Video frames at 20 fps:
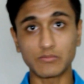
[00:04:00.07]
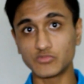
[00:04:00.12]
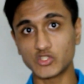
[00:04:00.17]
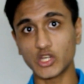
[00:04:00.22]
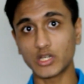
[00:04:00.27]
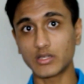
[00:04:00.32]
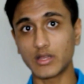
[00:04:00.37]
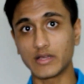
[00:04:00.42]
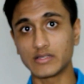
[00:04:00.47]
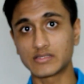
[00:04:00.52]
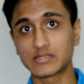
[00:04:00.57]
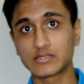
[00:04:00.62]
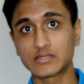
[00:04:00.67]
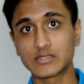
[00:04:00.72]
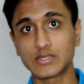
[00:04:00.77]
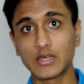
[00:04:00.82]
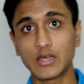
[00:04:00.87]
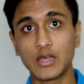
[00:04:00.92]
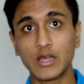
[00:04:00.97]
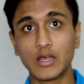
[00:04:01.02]
subject
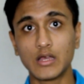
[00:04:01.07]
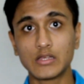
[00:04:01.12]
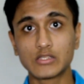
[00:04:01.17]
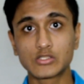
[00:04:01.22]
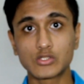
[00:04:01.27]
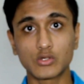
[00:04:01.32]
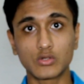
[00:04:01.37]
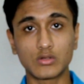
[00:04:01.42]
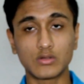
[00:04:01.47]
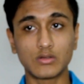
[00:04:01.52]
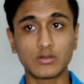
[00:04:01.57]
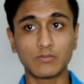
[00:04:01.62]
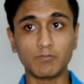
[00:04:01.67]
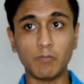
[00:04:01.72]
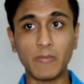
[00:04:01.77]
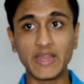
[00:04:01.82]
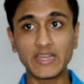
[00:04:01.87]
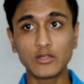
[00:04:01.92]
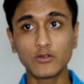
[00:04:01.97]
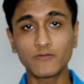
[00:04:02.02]
tests. So
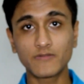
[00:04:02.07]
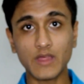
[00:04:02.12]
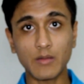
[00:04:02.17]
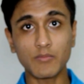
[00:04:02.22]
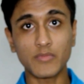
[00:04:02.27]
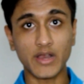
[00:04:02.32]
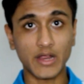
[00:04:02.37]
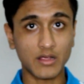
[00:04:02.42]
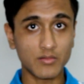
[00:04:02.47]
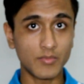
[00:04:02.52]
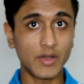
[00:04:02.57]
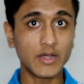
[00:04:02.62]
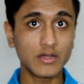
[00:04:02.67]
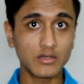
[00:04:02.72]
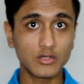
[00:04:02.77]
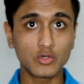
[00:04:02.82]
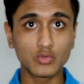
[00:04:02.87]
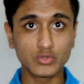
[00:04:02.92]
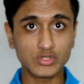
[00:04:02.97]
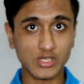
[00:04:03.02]
many of them
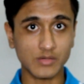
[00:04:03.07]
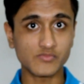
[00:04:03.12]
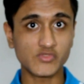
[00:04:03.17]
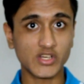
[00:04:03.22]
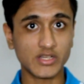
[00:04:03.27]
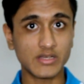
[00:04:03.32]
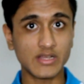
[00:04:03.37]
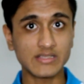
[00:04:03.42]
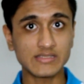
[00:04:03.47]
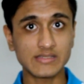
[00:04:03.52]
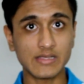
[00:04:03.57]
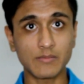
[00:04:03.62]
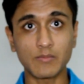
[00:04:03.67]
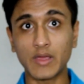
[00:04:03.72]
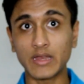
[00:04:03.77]
recommend 2 subject tests,